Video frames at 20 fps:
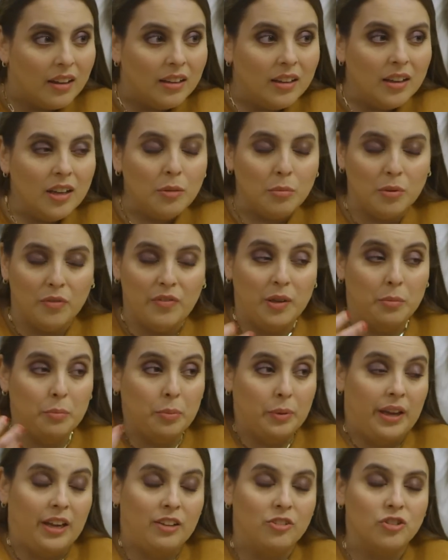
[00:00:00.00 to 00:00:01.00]
movie and
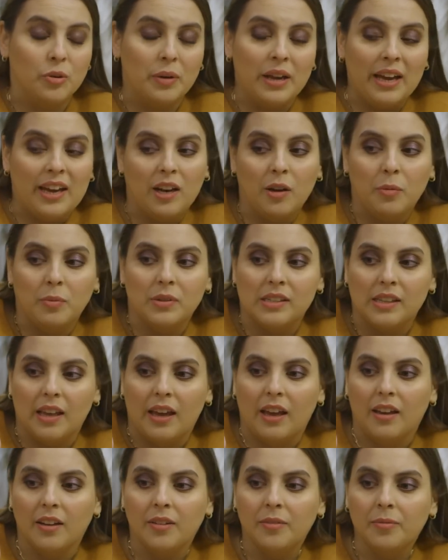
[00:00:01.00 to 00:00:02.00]
playing Johanna, was
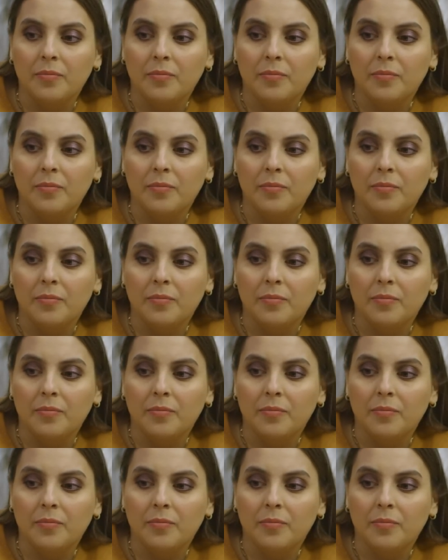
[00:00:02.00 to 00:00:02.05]
like